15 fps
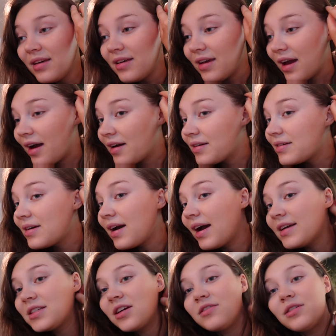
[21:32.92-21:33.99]
yeah,
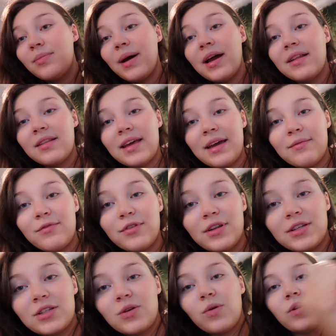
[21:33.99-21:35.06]
I still have to buy a lamp for
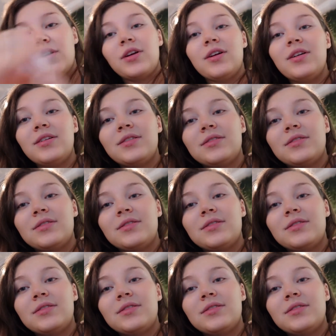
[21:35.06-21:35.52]
this corner,